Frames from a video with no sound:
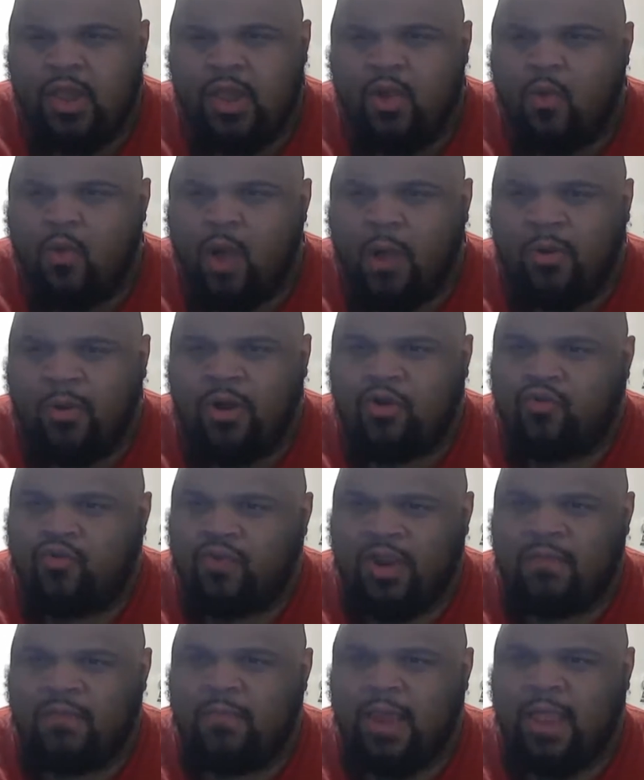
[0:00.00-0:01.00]
why would a
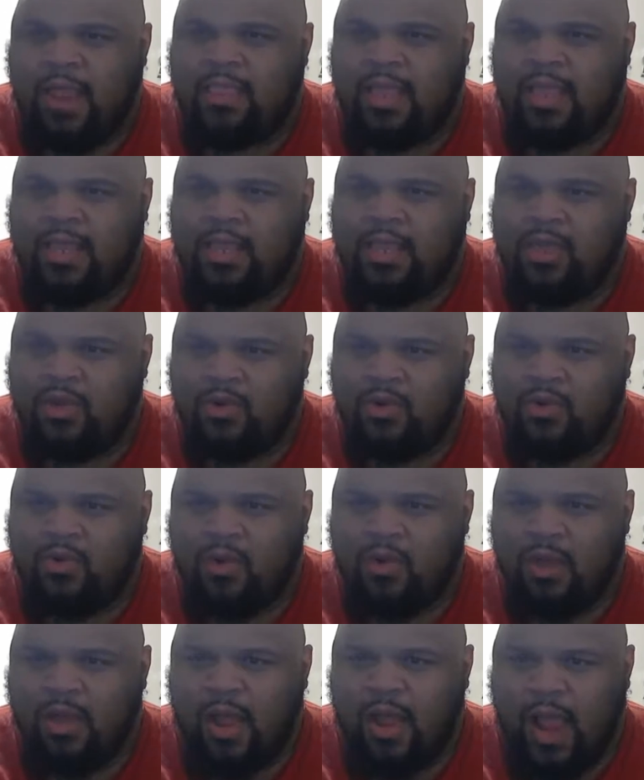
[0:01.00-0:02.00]
great man like you
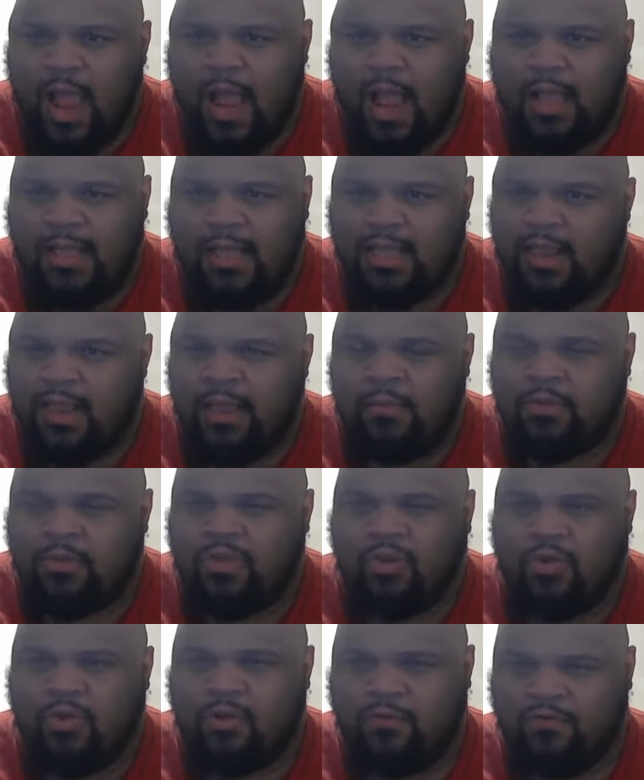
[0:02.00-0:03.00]
act like an
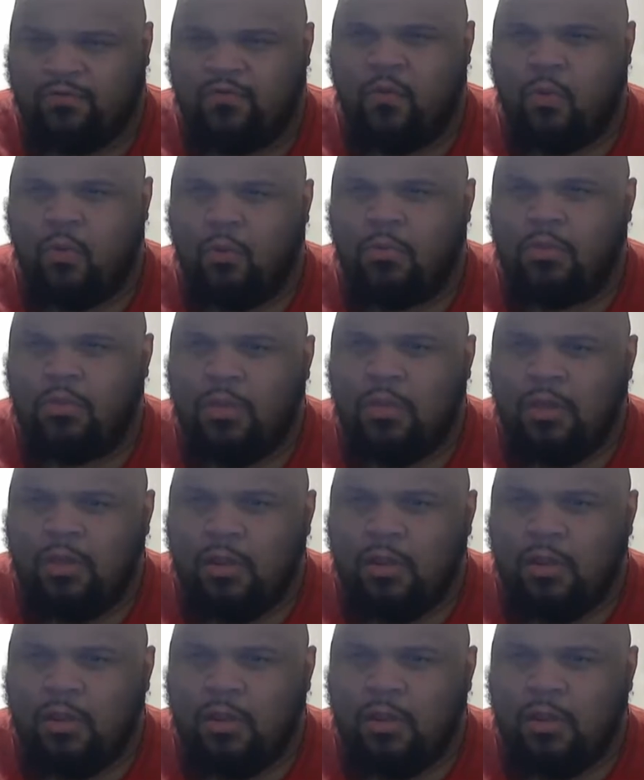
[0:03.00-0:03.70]
imbecile and a fool